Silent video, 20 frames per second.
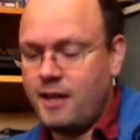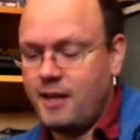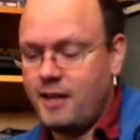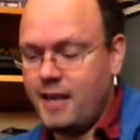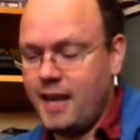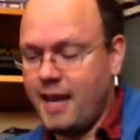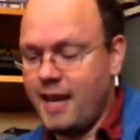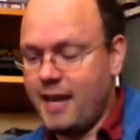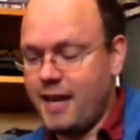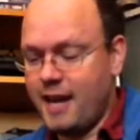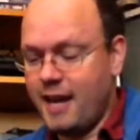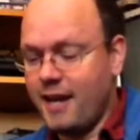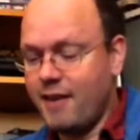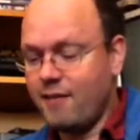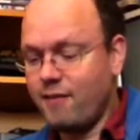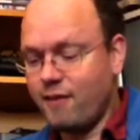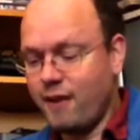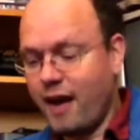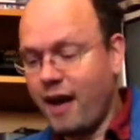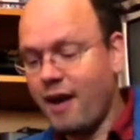yeah,
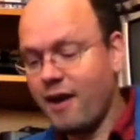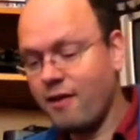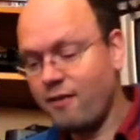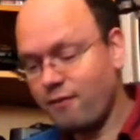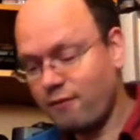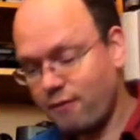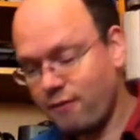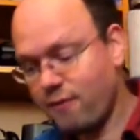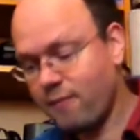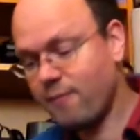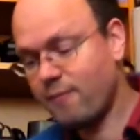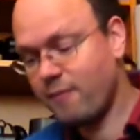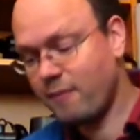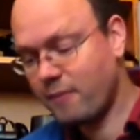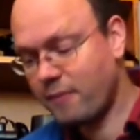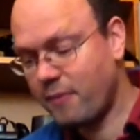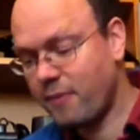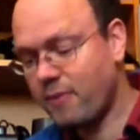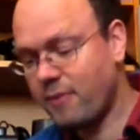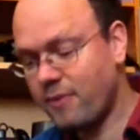
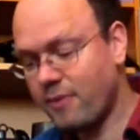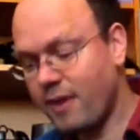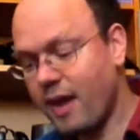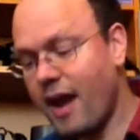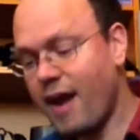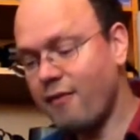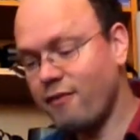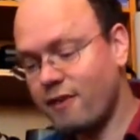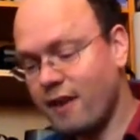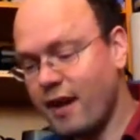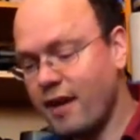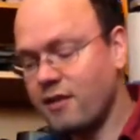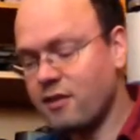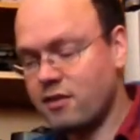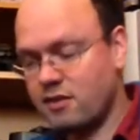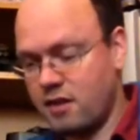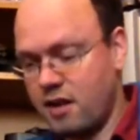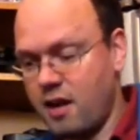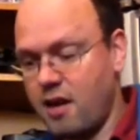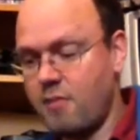I've got
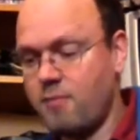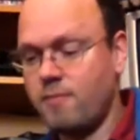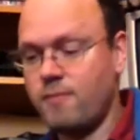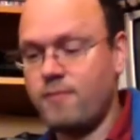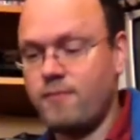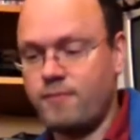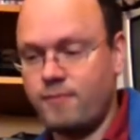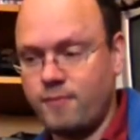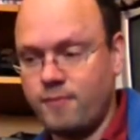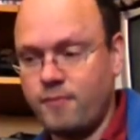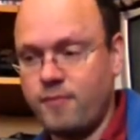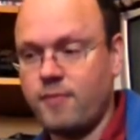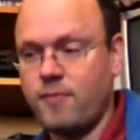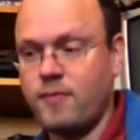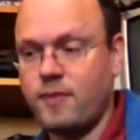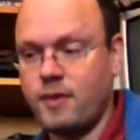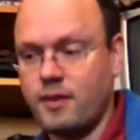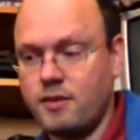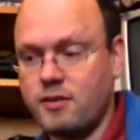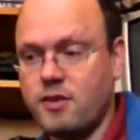some
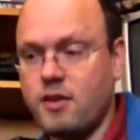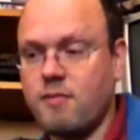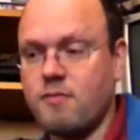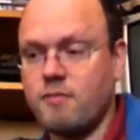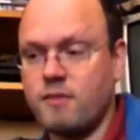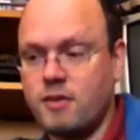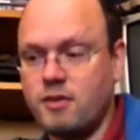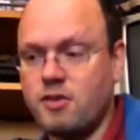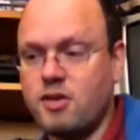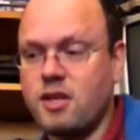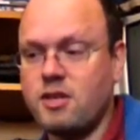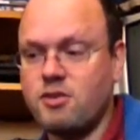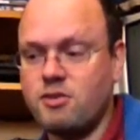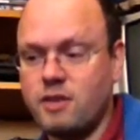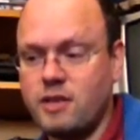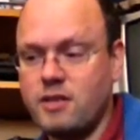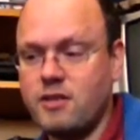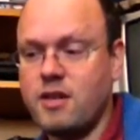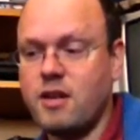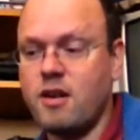
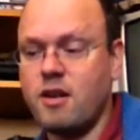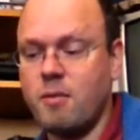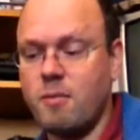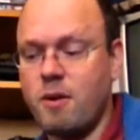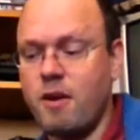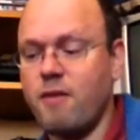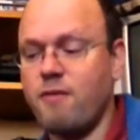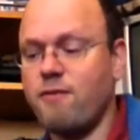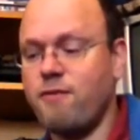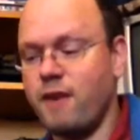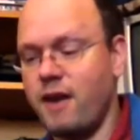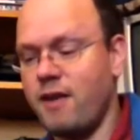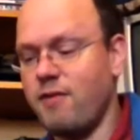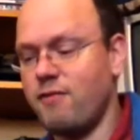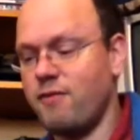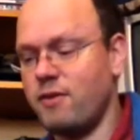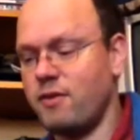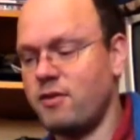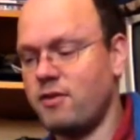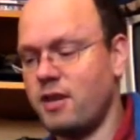accessories that are my
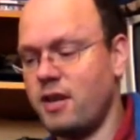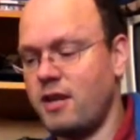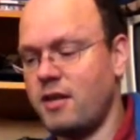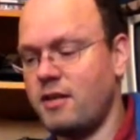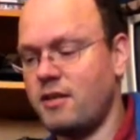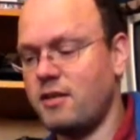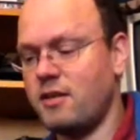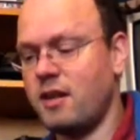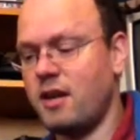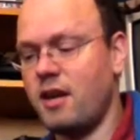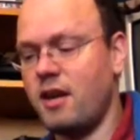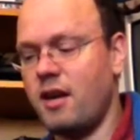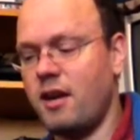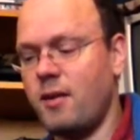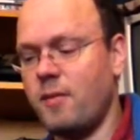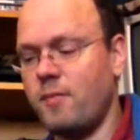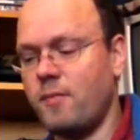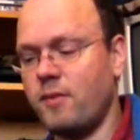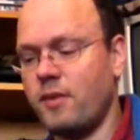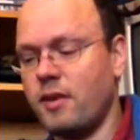favorites, and
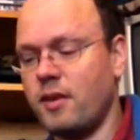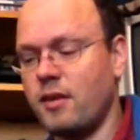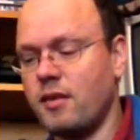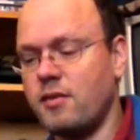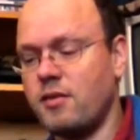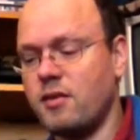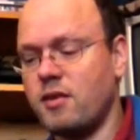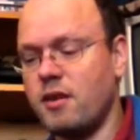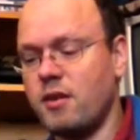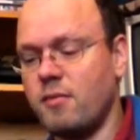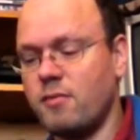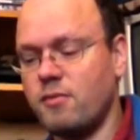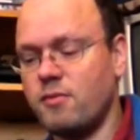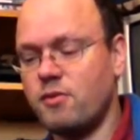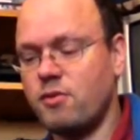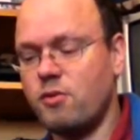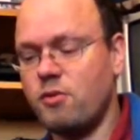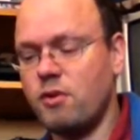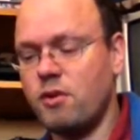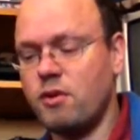to come
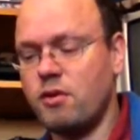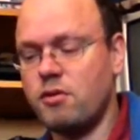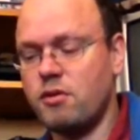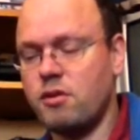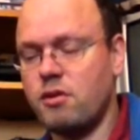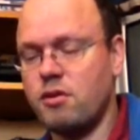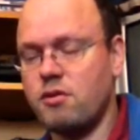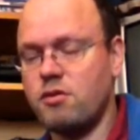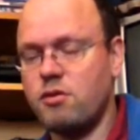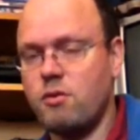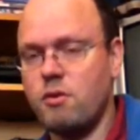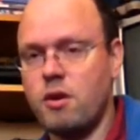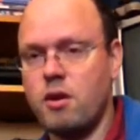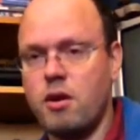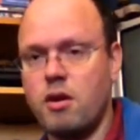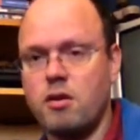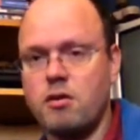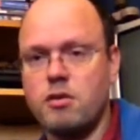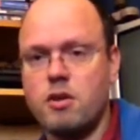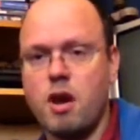to
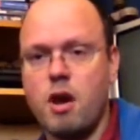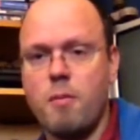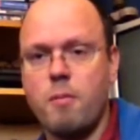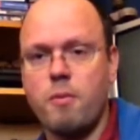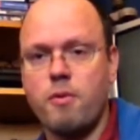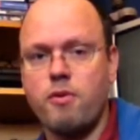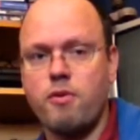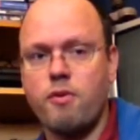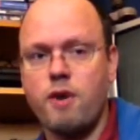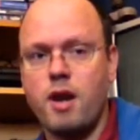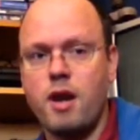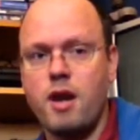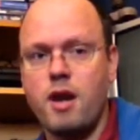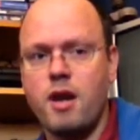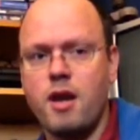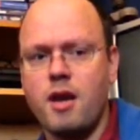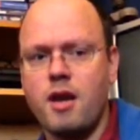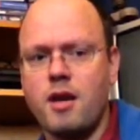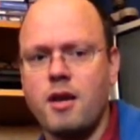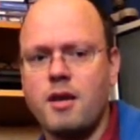a top 3,
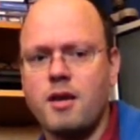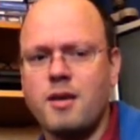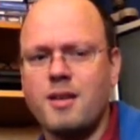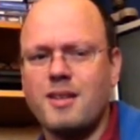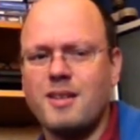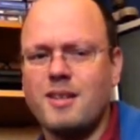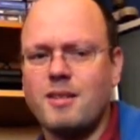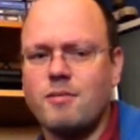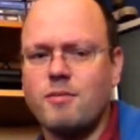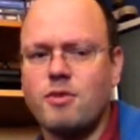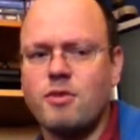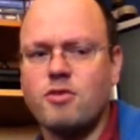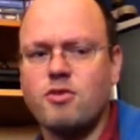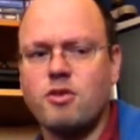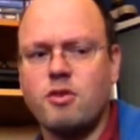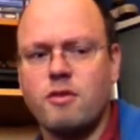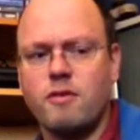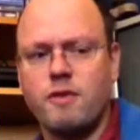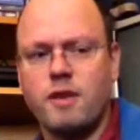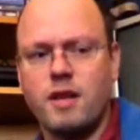not
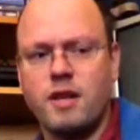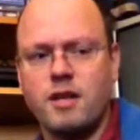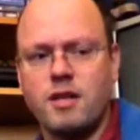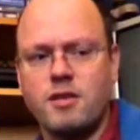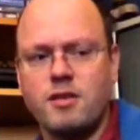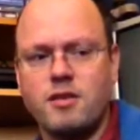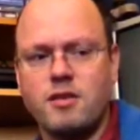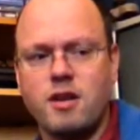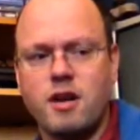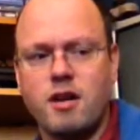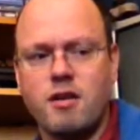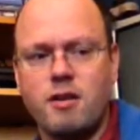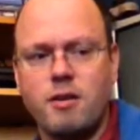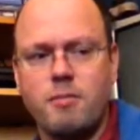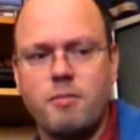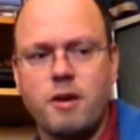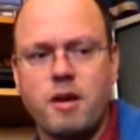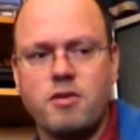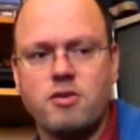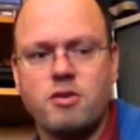sure if that is entirely
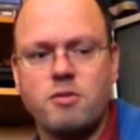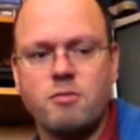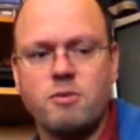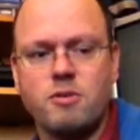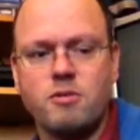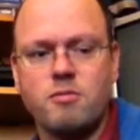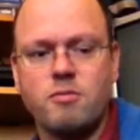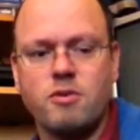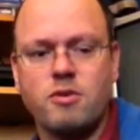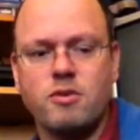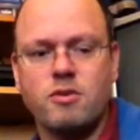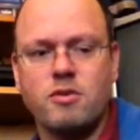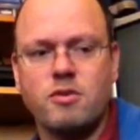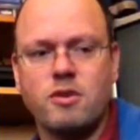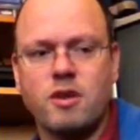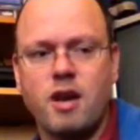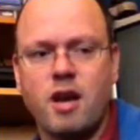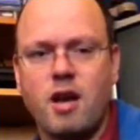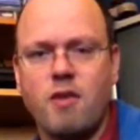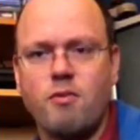possible, but
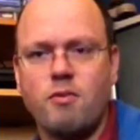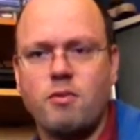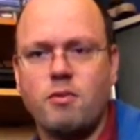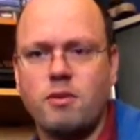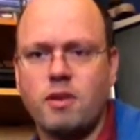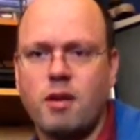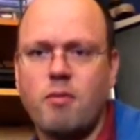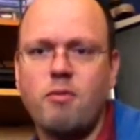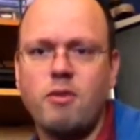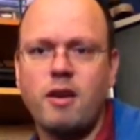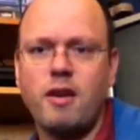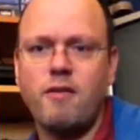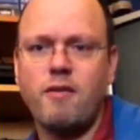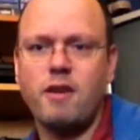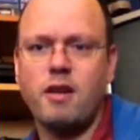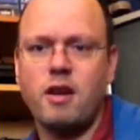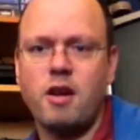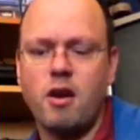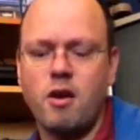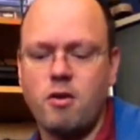I will give
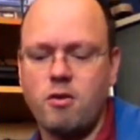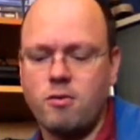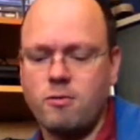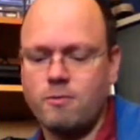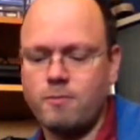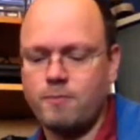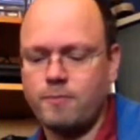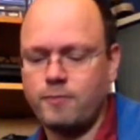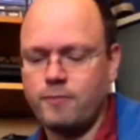it a go.